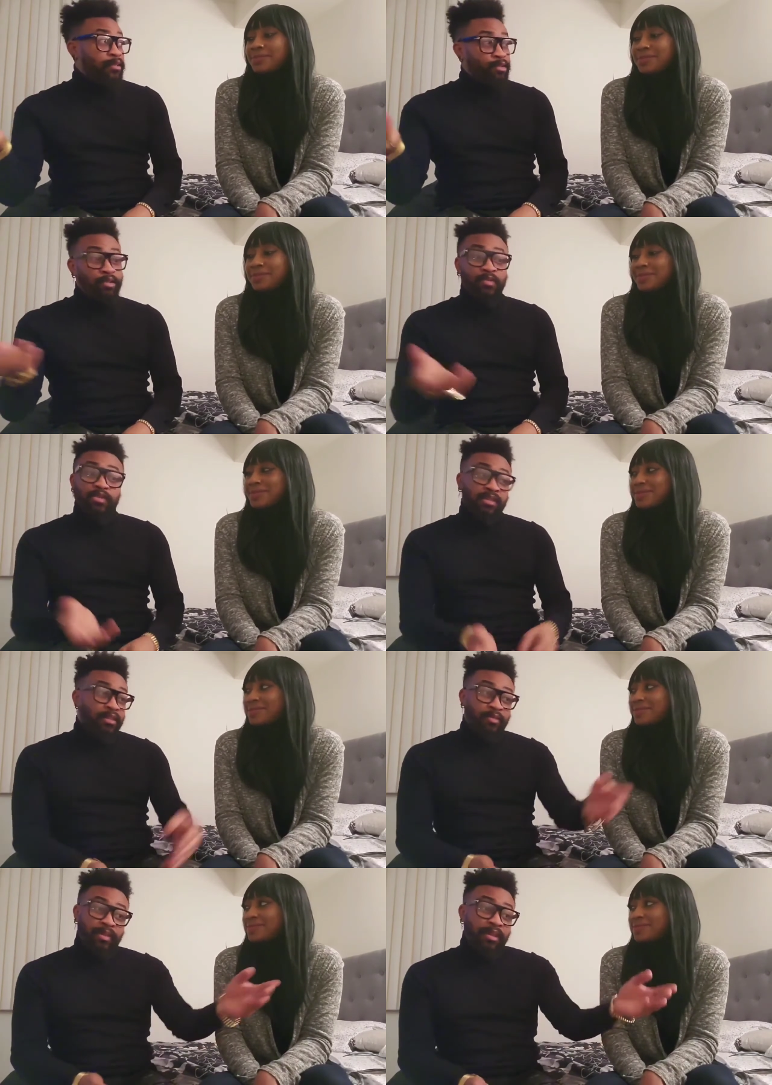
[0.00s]
Speaker 1: too don't want to deal
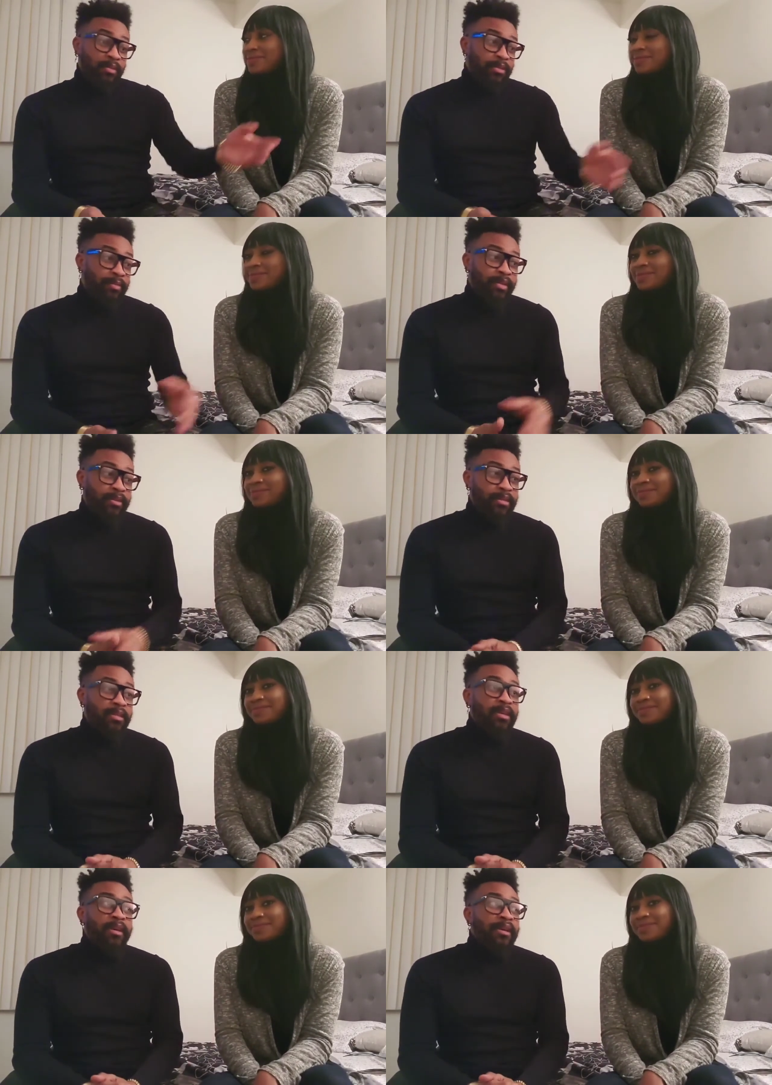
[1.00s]
with girls because
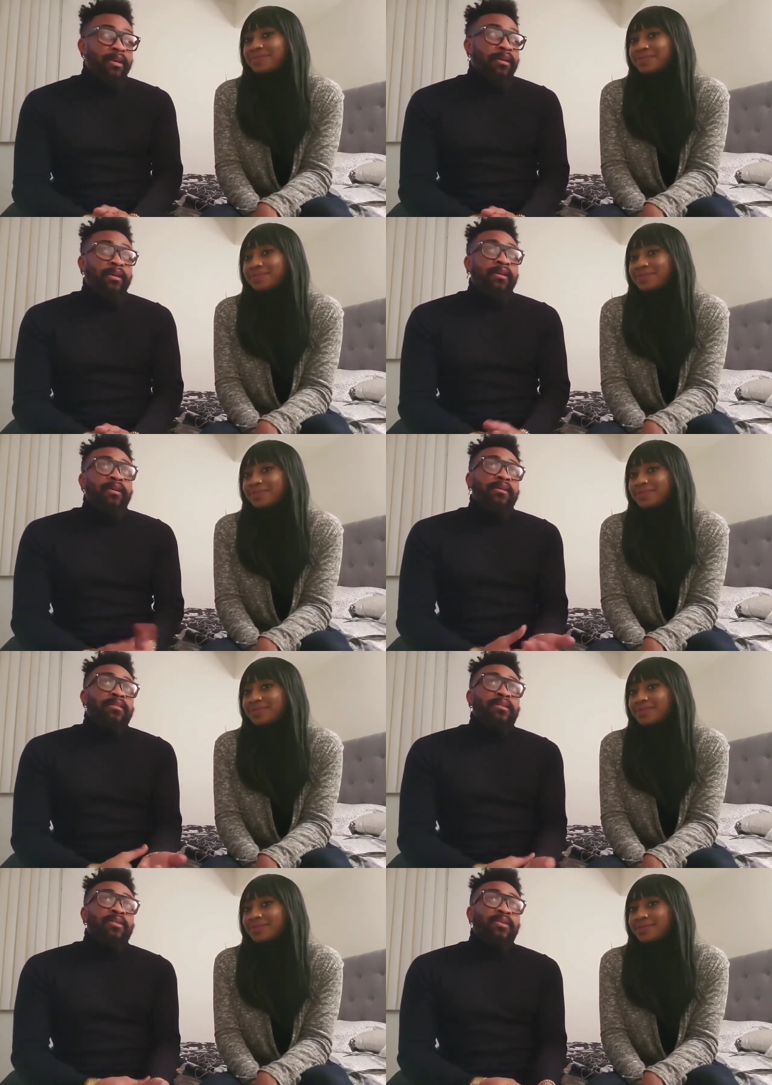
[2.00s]
it's
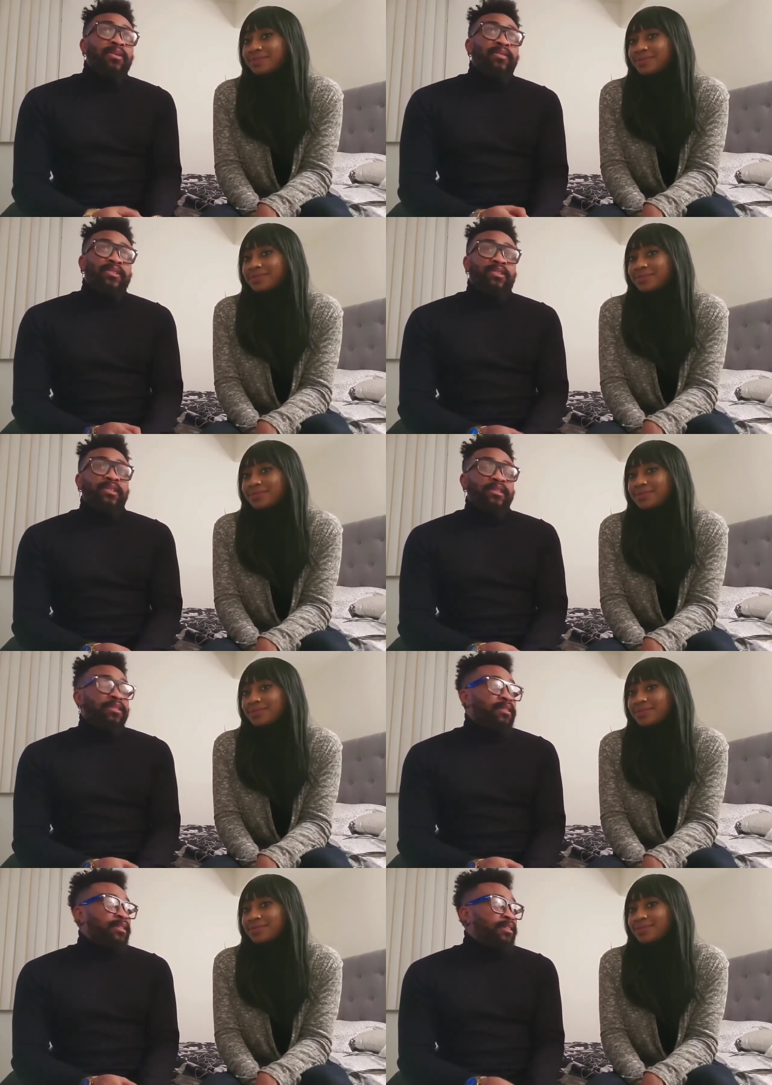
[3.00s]
a whole lot of
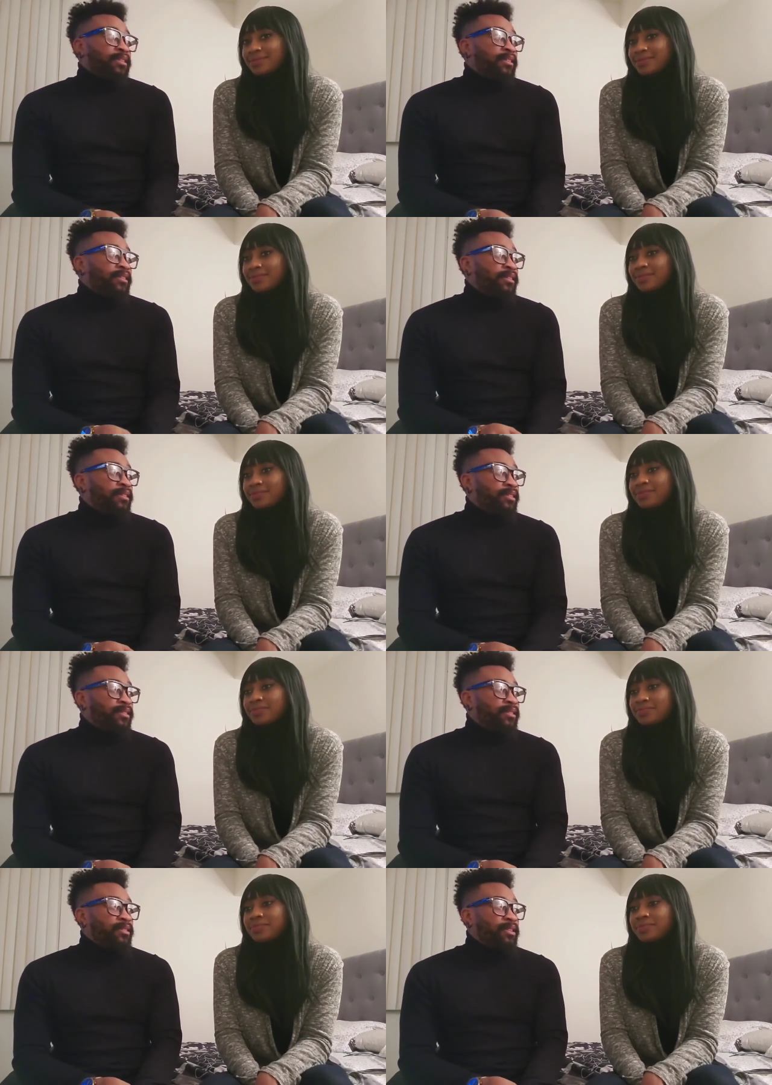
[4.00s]
stress. Mm. You know,
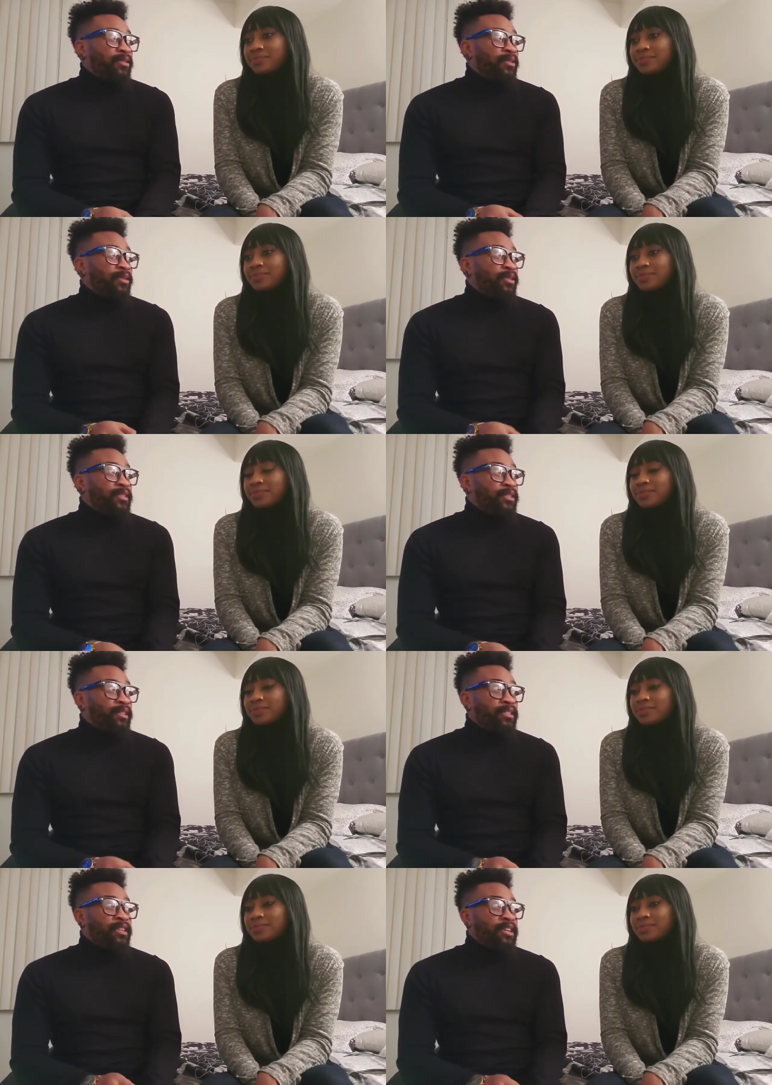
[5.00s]
it's a whole lot of
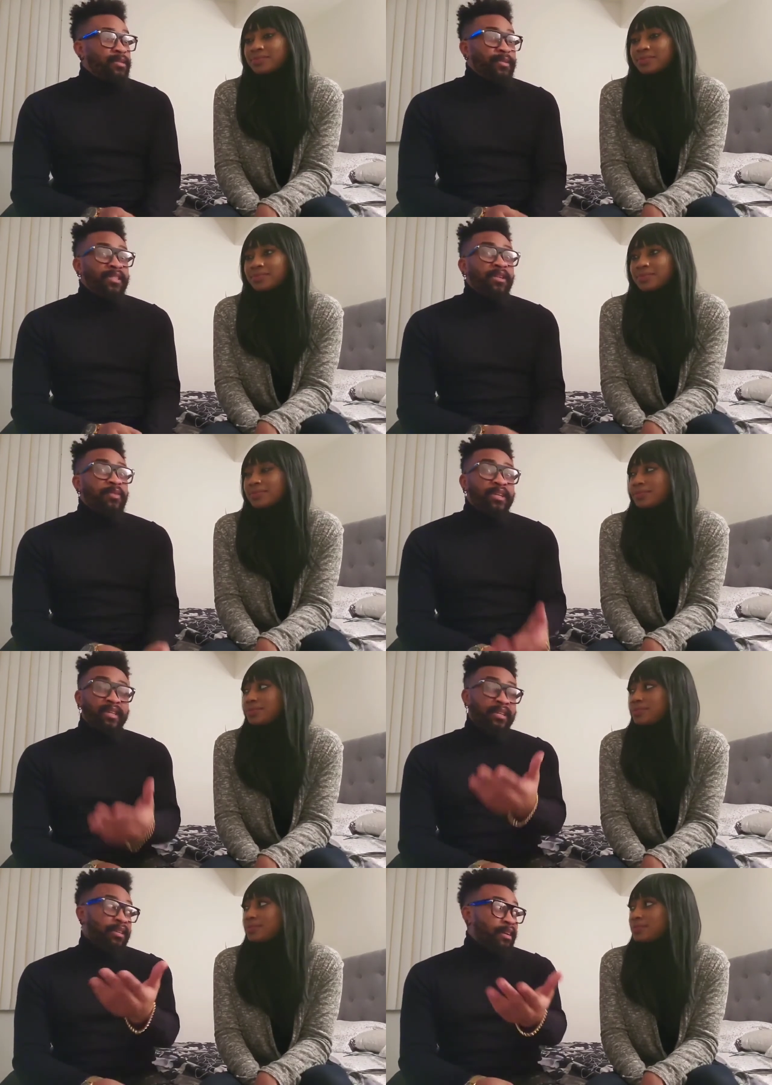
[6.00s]
stress, especially when you're
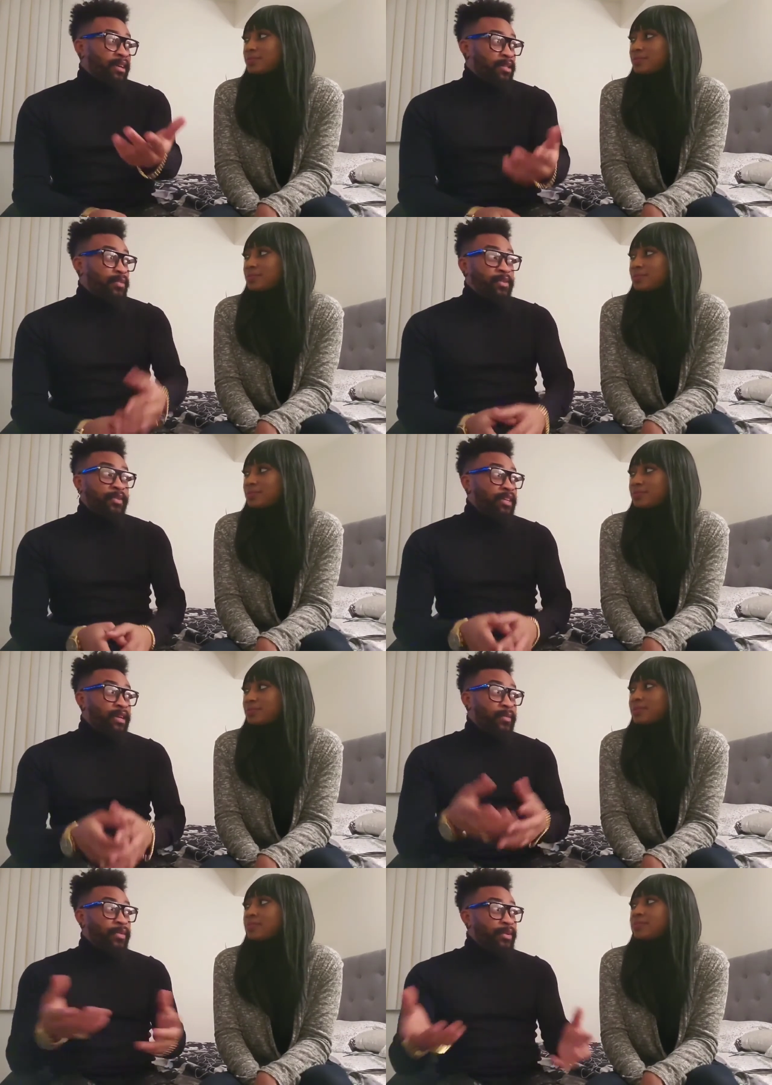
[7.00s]
in diaspora, when you're
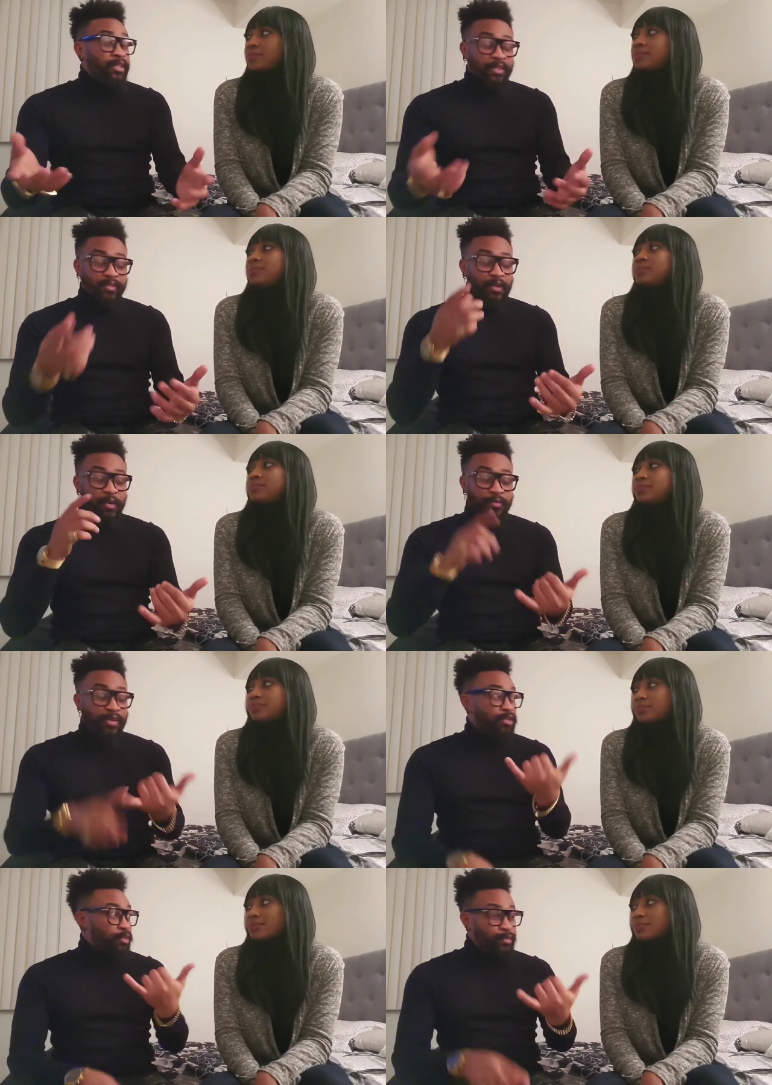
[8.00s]
abroad, you've got
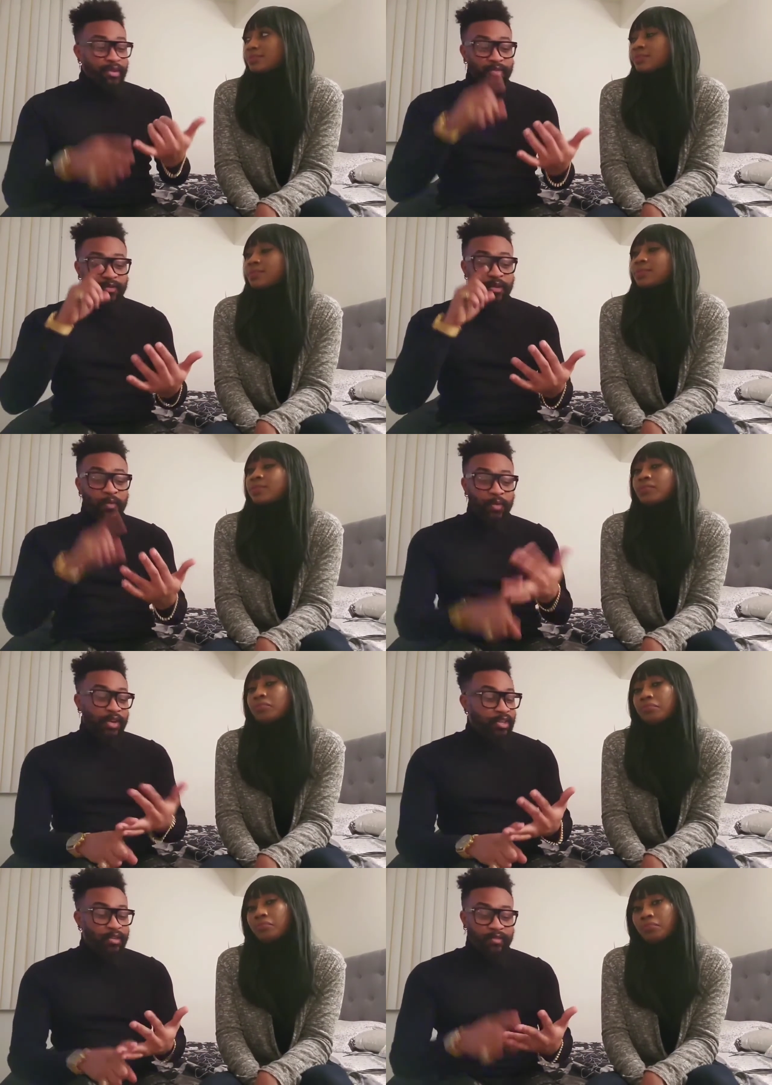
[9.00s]
bills to pay, you've got
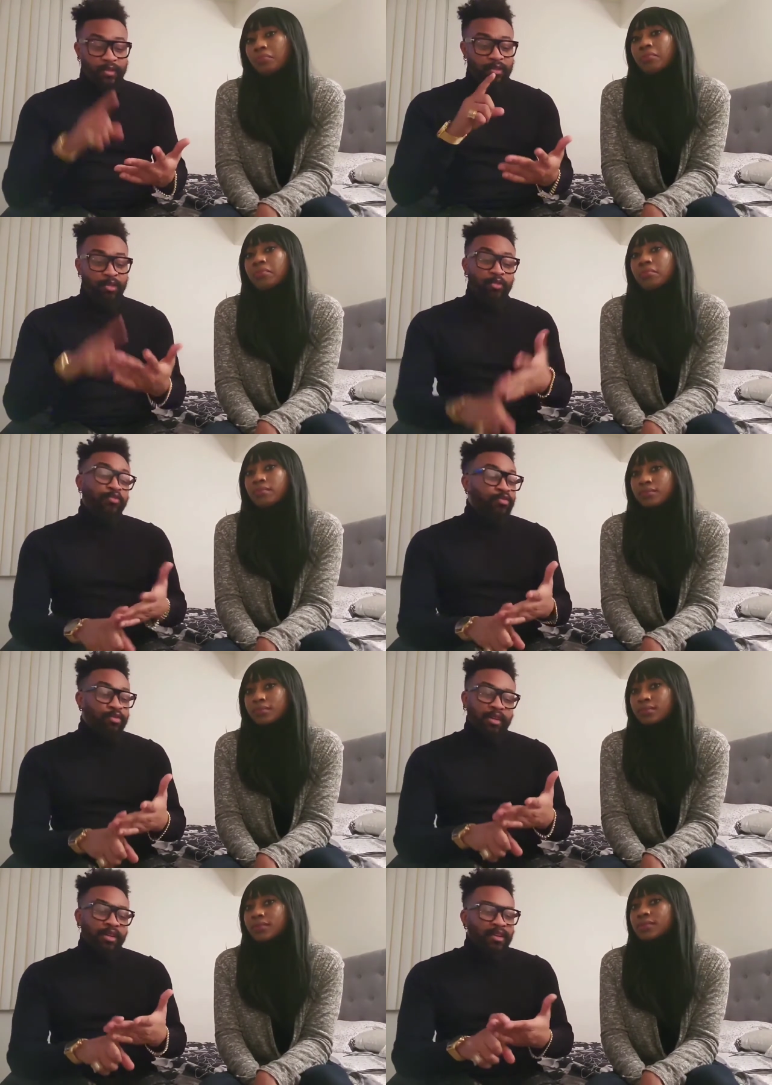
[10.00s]
work, you've got school.